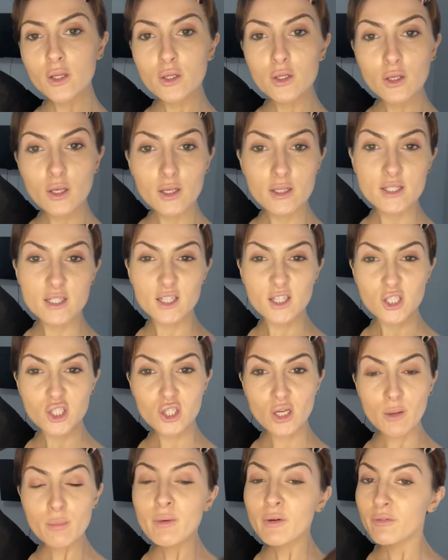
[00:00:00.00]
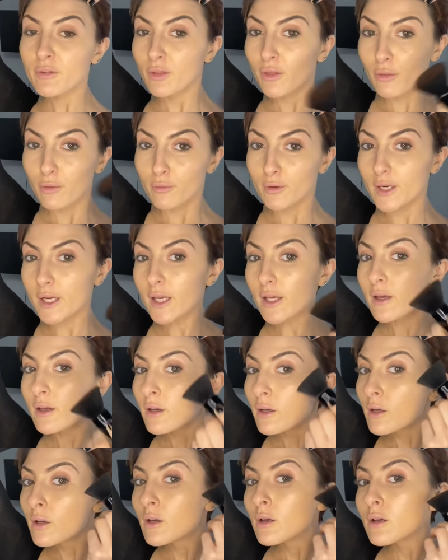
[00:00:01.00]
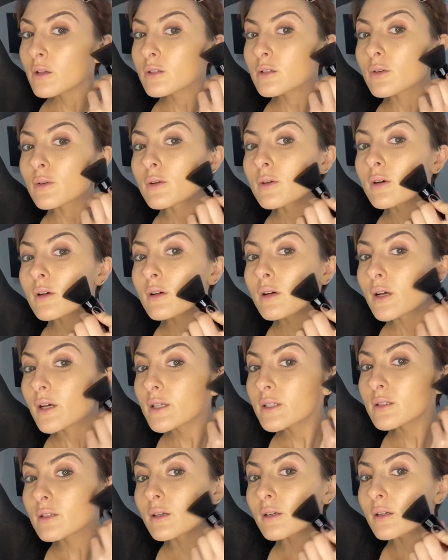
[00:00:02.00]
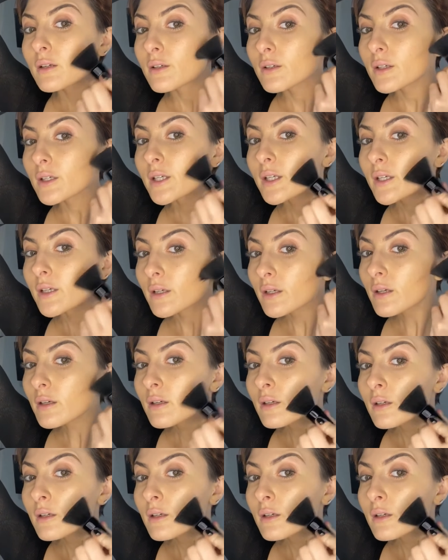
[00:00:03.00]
it's in the shape of a 3. So I start under here